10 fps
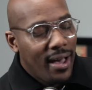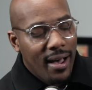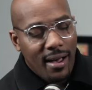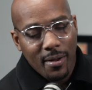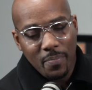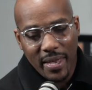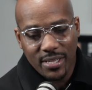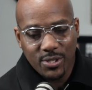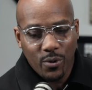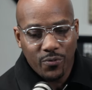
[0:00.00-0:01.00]

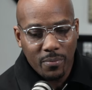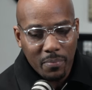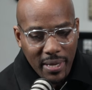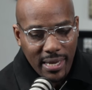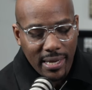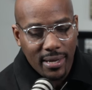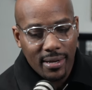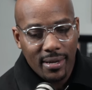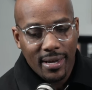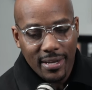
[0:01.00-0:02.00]
And so for
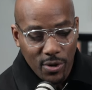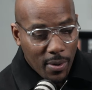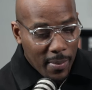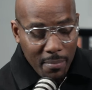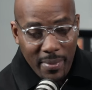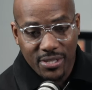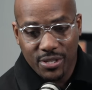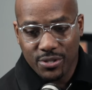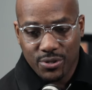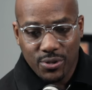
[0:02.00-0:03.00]
me, you know, my
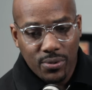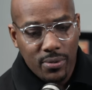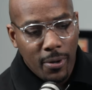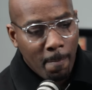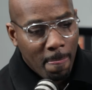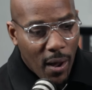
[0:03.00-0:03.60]
message to